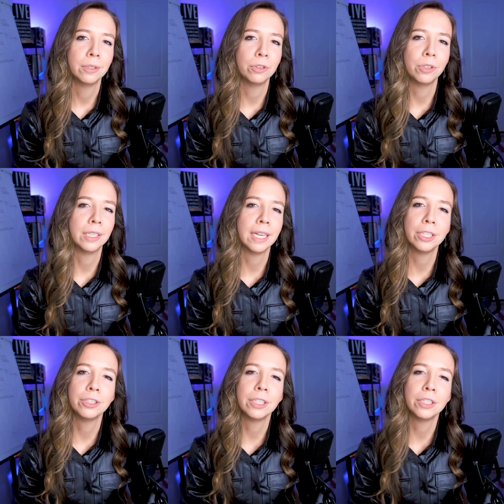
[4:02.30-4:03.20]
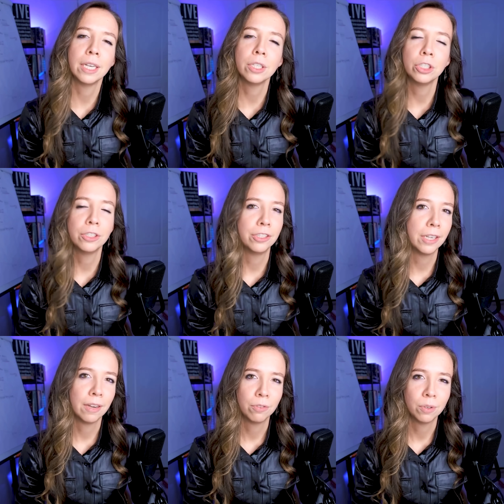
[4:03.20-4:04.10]
to the next intelligence
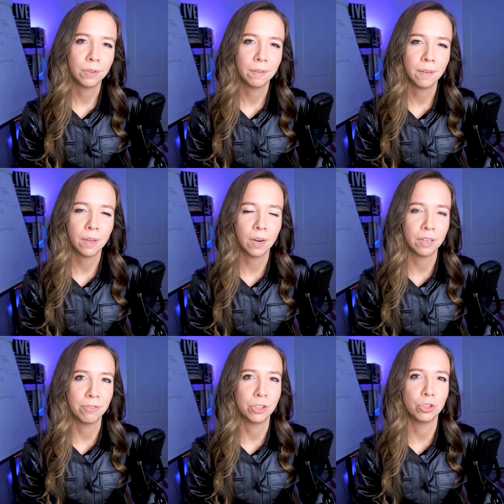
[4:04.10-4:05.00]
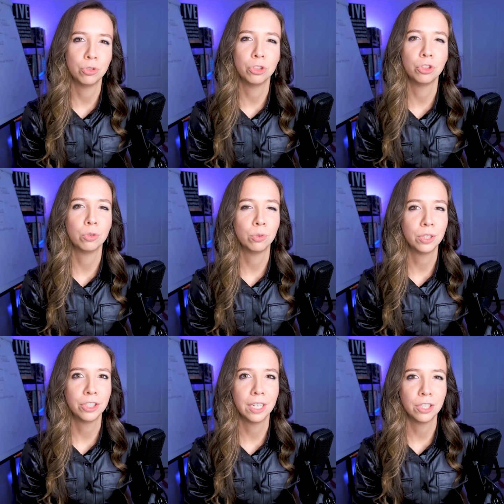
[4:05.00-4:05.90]
level. Artificial
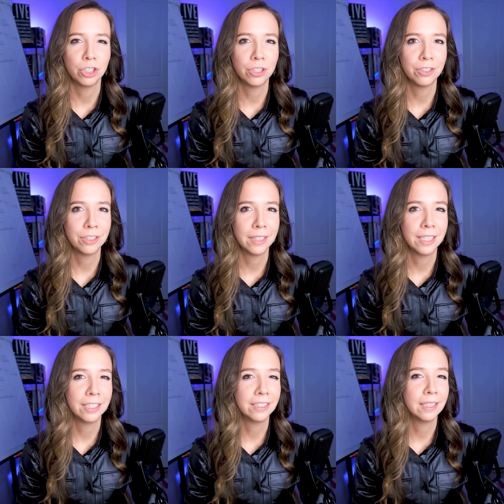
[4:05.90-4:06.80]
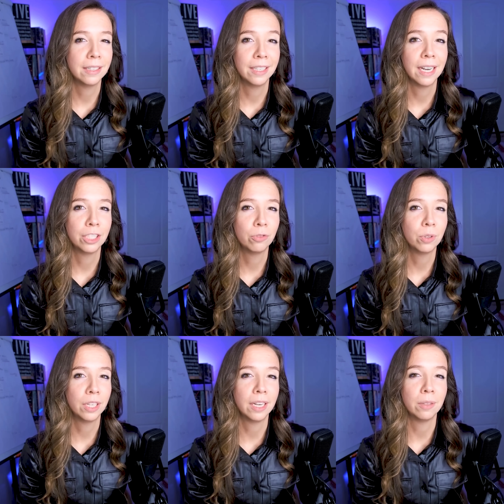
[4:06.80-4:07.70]
superintelligence isn't
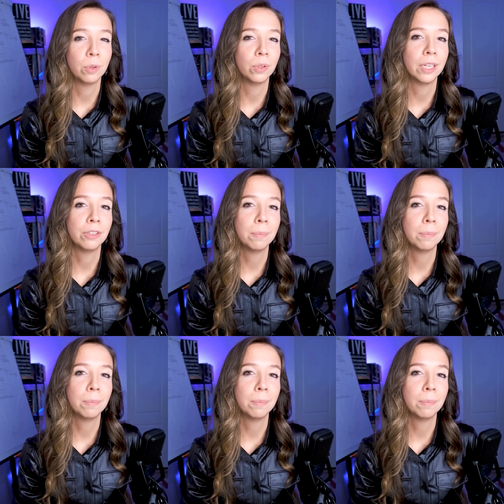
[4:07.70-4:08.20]
guesswork anymore, it's